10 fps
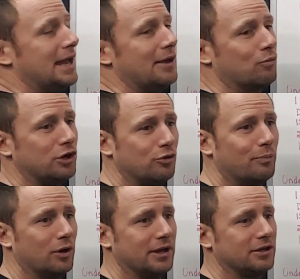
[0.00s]
And when you
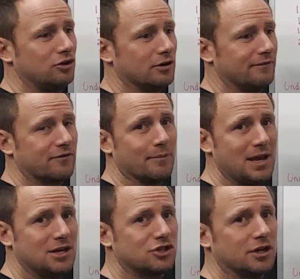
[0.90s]
put in your
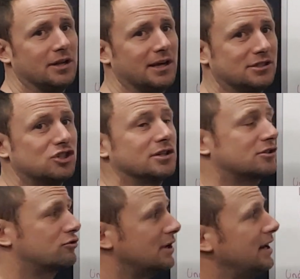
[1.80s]
information, it's
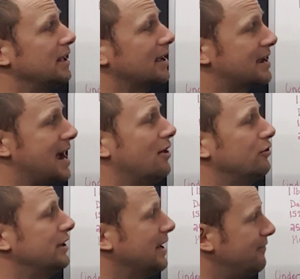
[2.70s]
just creating a
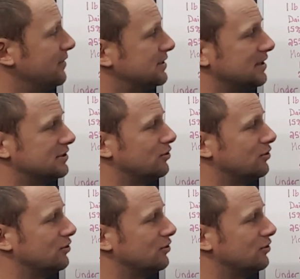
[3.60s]
calorie deficit.